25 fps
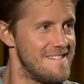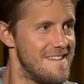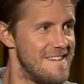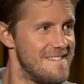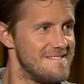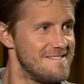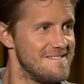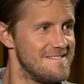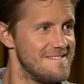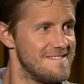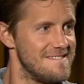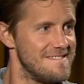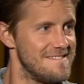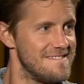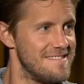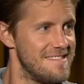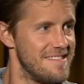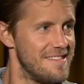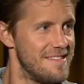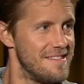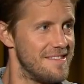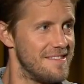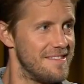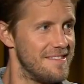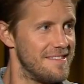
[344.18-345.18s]

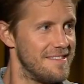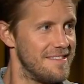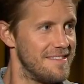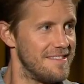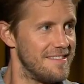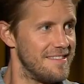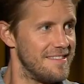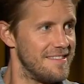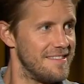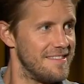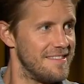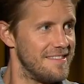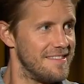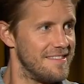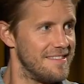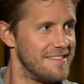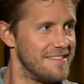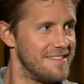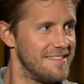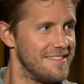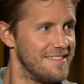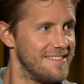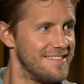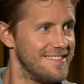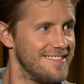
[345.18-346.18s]

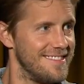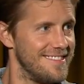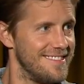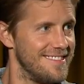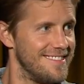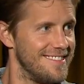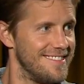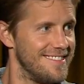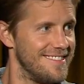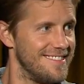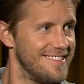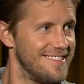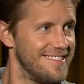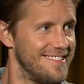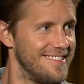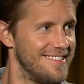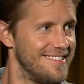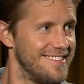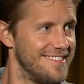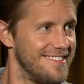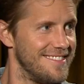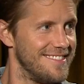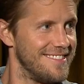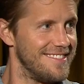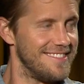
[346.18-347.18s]

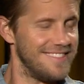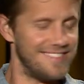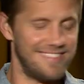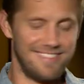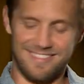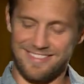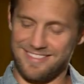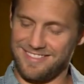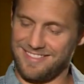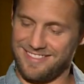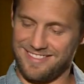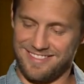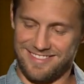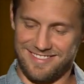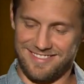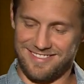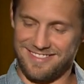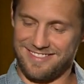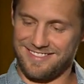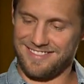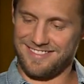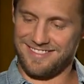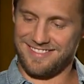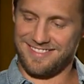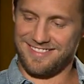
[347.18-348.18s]

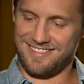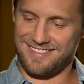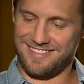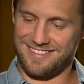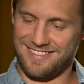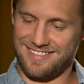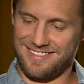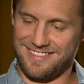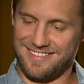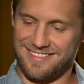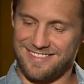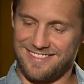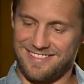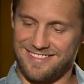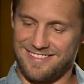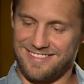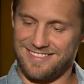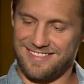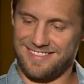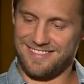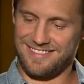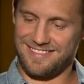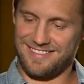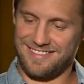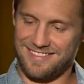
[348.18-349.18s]

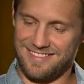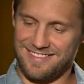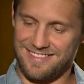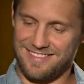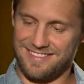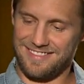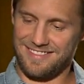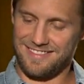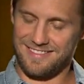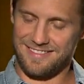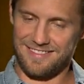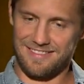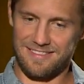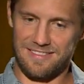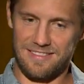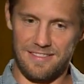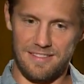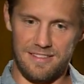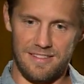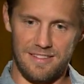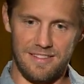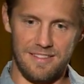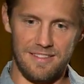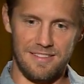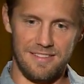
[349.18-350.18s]

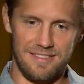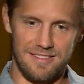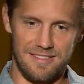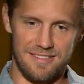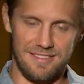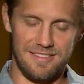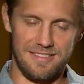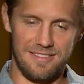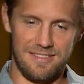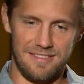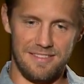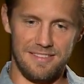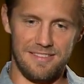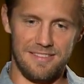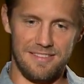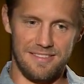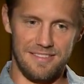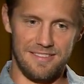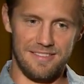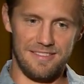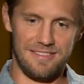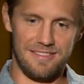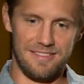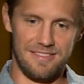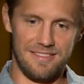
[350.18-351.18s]

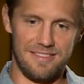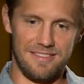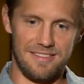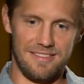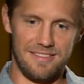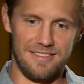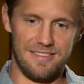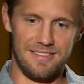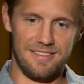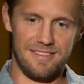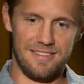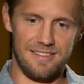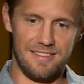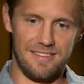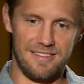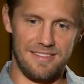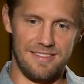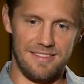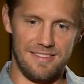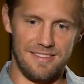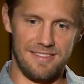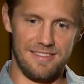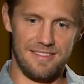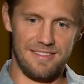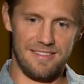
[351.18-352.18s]
The person shown says nothing.